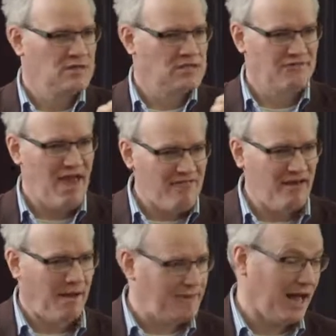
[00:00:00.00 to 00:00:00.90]
Because if ever,
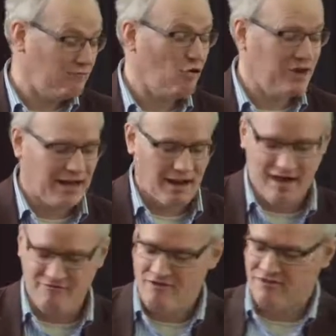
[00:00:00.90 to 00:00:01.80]

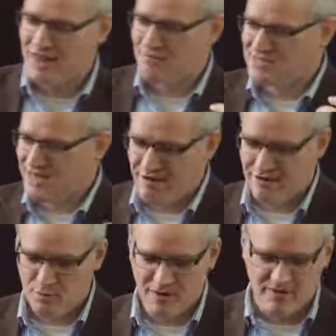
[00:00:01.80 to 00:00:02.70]
ironically, if ever there was an
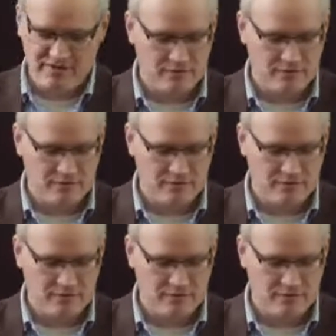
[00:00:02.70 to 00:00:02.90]
area where the